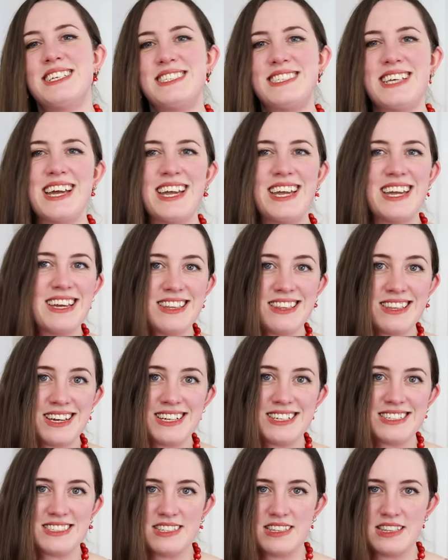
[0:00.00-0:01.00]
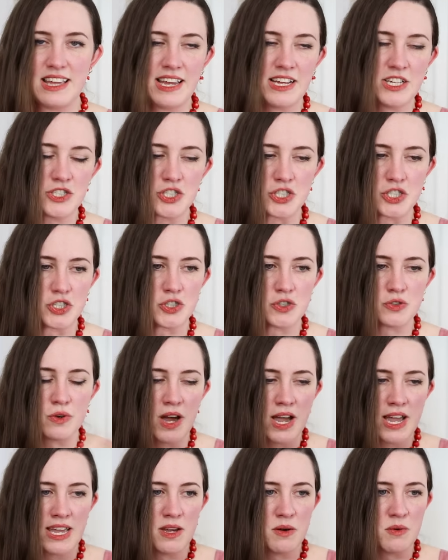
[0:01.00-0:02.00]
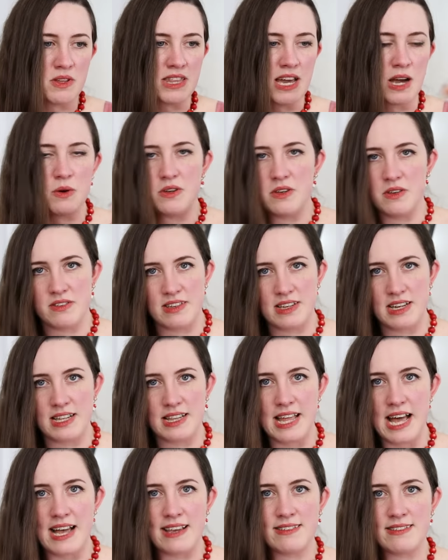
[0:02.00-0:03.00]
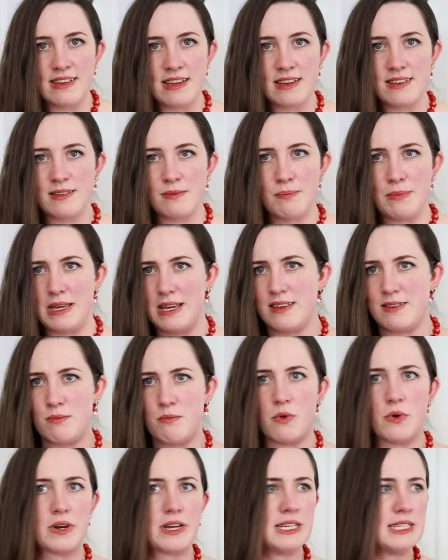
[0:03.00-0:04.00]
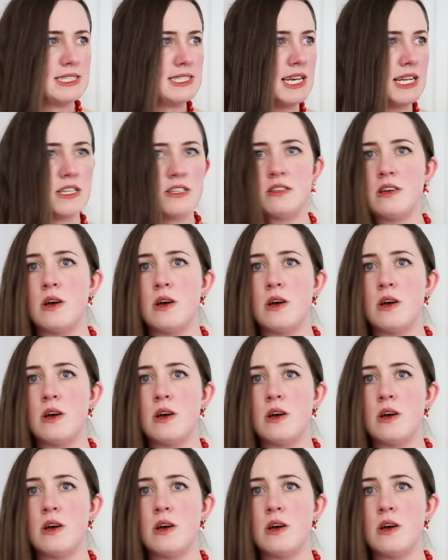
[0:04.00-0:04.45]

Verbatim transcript: saying that they should try it without using elastics because Morgan said